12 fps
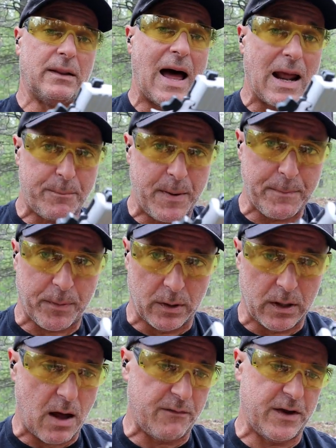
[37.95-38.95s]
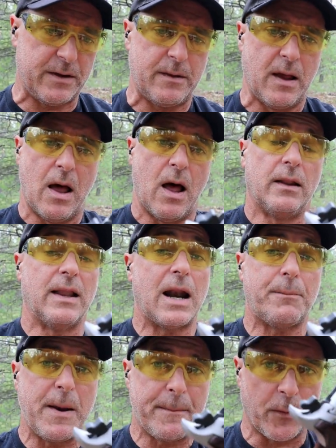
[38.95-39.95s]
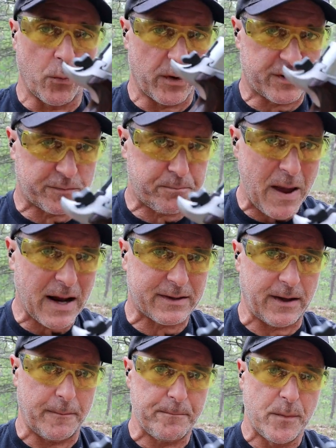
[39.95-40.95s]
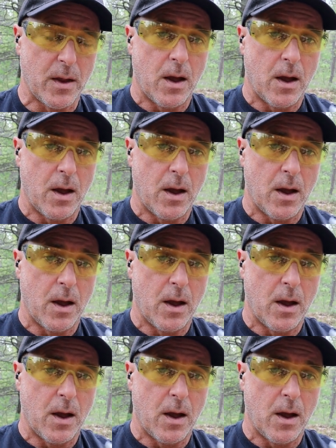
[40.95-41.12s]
A lot of people love it. A lot of people respect it.